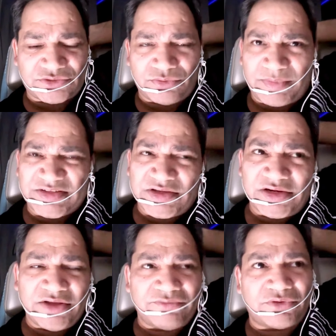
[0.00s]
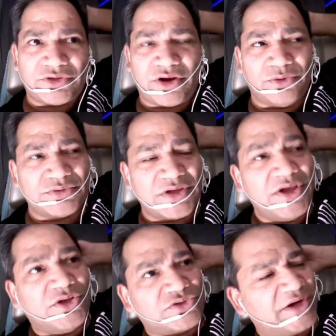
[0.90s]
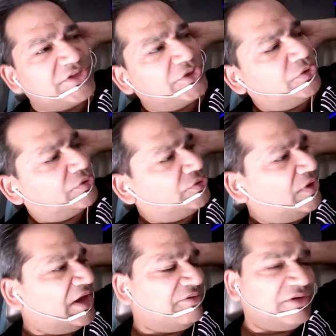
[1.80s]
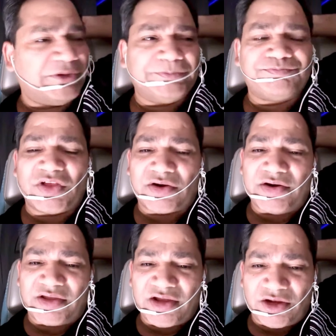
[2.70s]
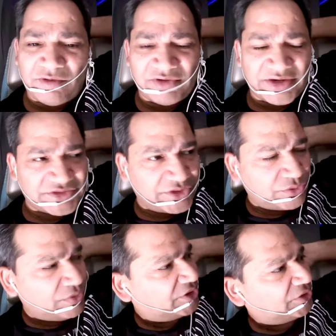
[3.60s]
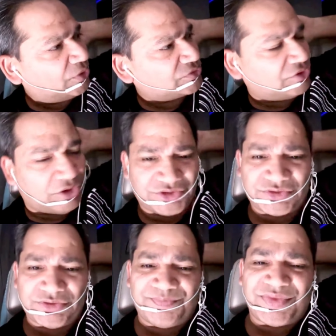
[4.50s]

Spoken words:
So basically for the house, so let's say you have a running income of, let's say, $200,000.